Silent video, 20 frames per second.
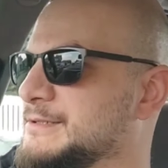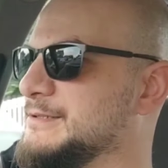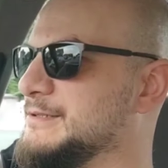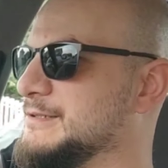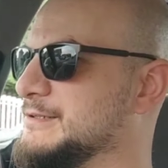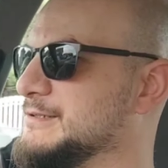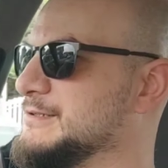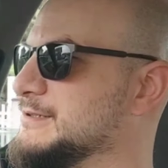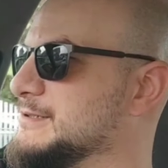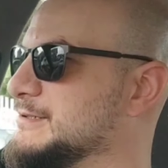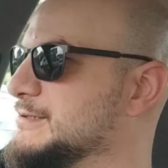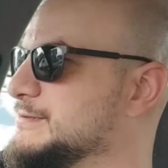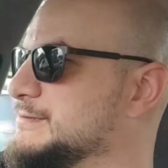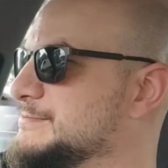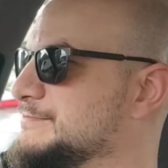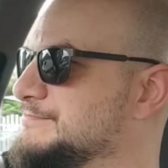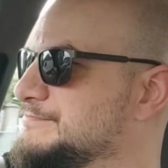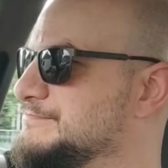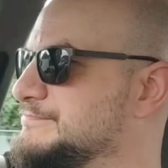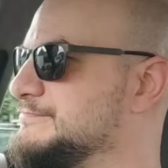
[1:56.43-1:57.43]
the
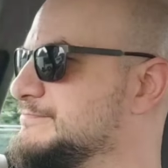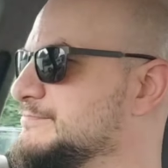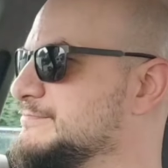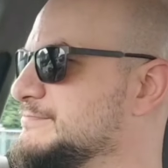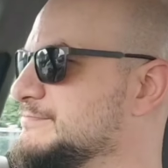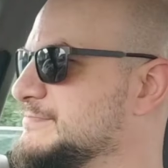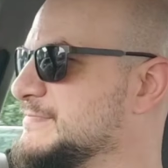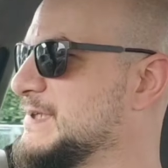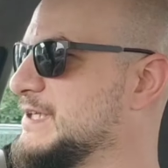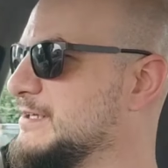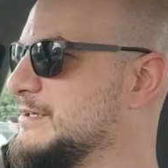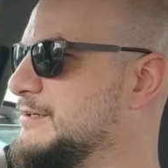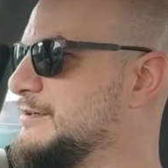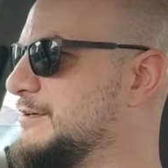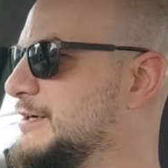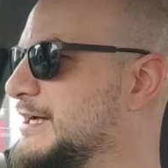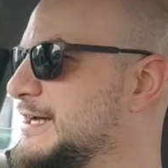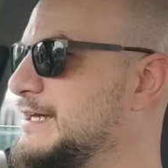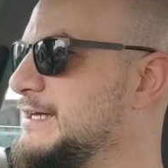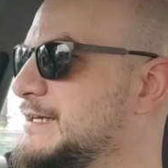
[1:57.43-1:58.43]

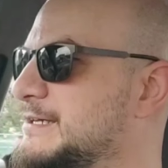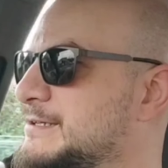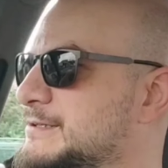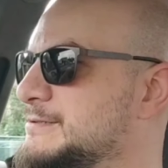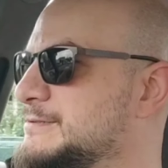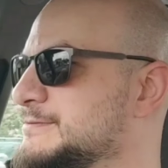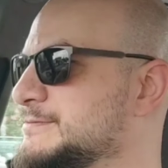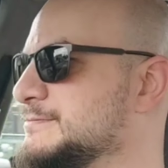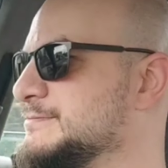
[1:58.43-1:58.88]
gray